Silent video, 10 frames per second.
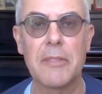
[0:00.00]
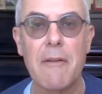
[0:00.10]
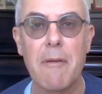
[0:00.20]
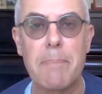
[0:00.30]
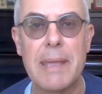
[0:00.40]

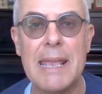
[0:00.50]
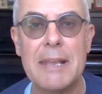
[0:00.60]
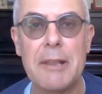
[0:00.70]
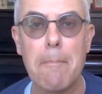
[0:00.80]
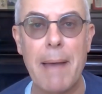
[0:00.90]
there
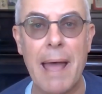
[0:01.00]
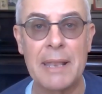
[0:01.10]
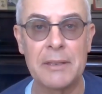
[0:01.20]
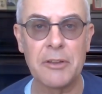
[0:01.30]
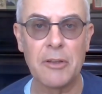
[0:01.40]
appeared a
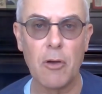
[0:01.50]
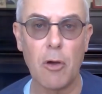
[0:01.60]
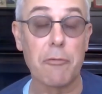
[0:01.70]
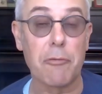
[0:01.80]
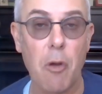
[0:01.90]
band
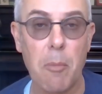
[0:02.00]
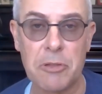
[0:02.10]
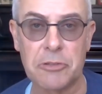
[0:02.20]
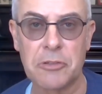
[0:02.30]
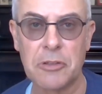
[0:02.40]
of
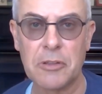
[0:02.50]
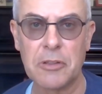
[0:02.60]
robbers.